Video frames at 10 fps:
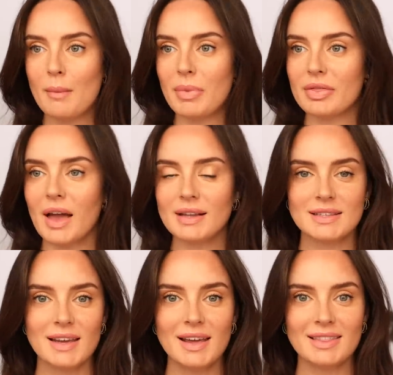But that's
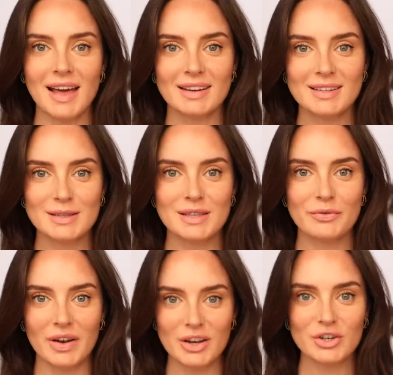it. That is the
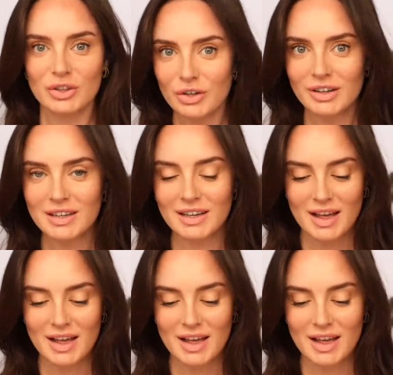finished look.